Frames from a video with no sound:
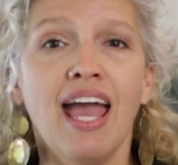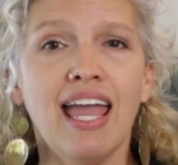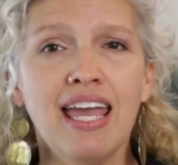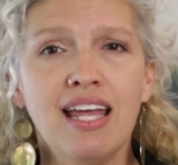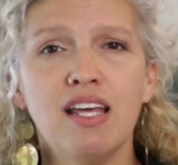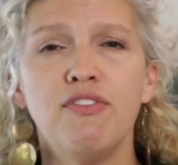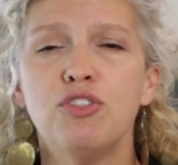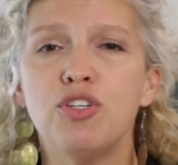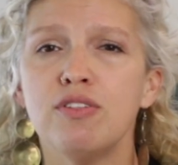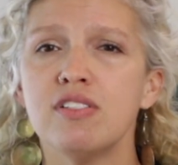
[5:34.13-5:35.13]
And if you
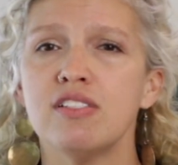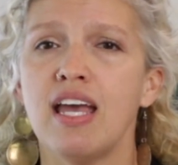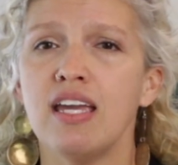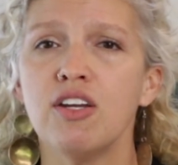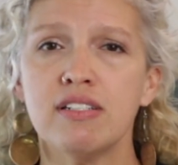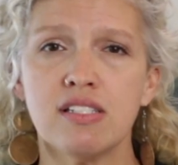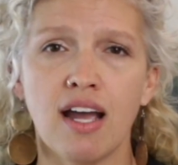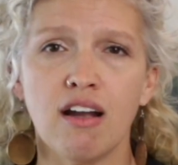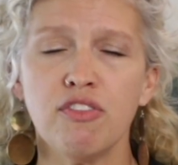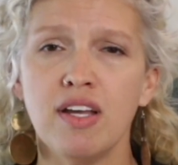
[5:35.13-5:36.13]
choose to take your
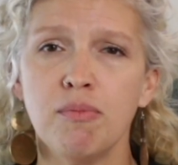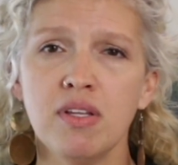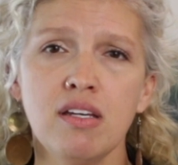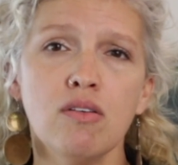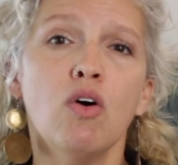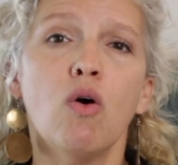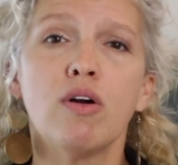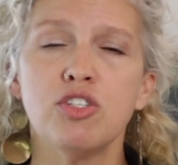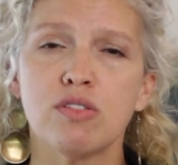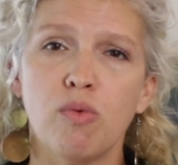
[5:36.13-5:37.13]
entire family
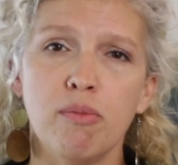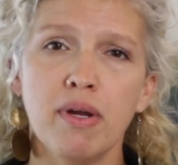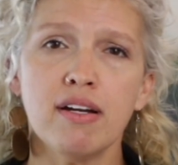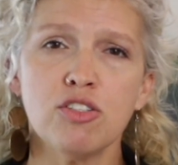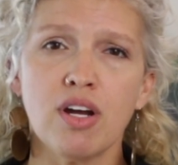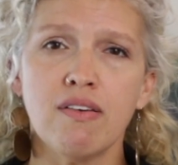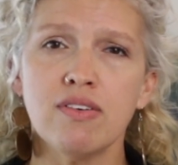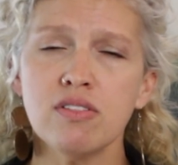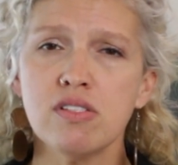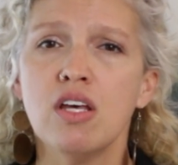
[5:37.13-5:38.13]
or just one parent
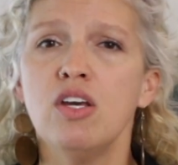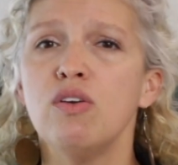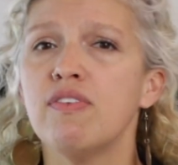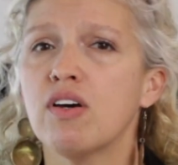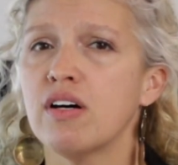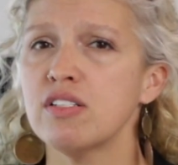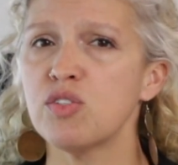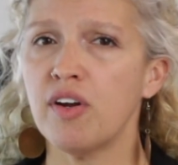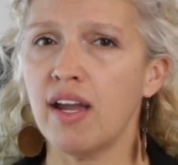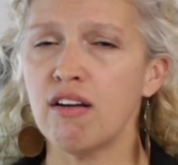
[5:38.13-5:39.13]
travels, you have the cost
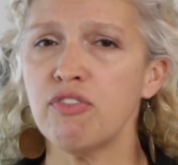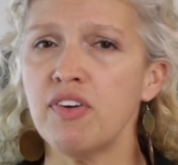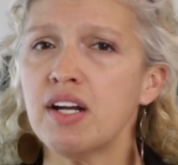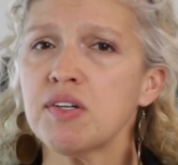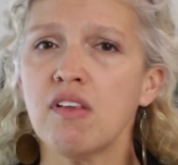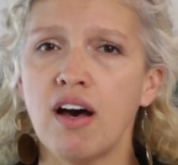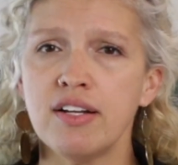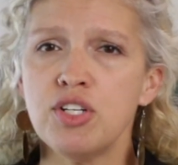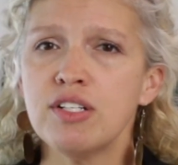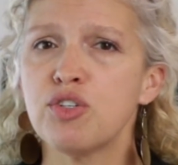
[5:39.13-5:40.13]
for airfare,
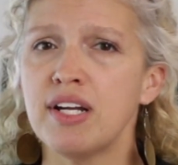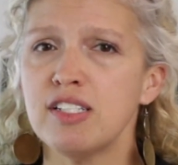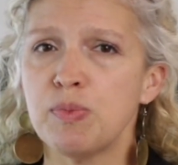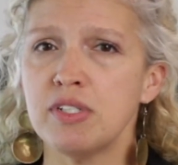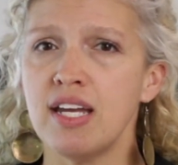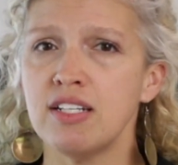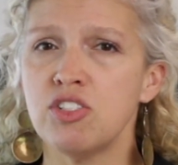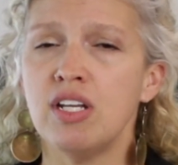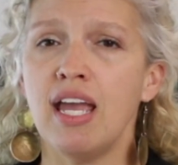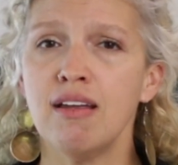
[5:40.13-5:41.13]
lodging,
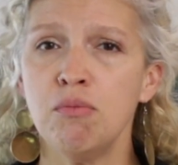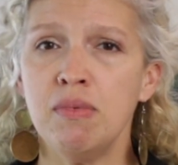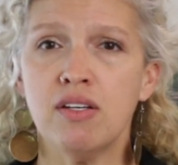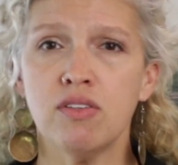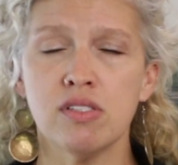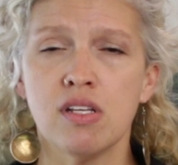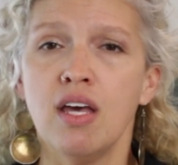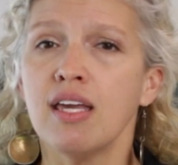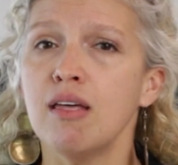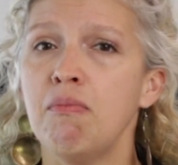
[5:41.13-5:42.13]
transportation, and meals
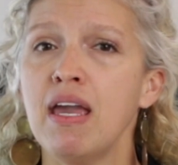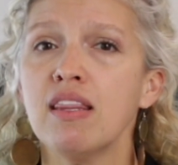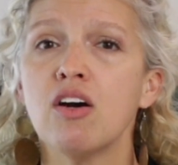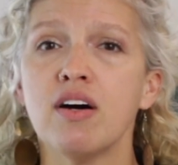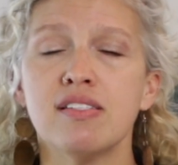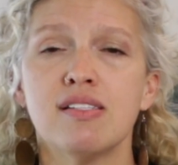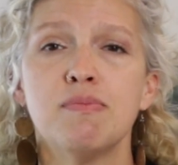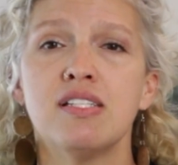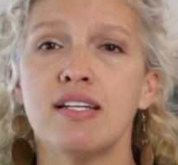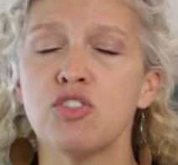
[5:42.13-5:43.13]
can make the cost
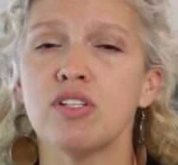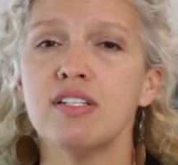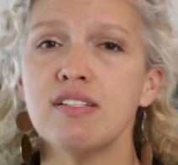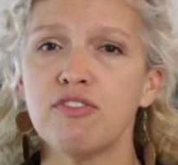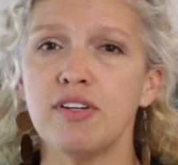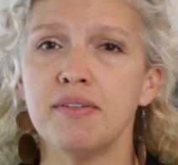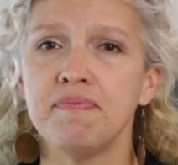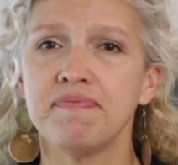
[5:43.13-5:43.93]
substantially different.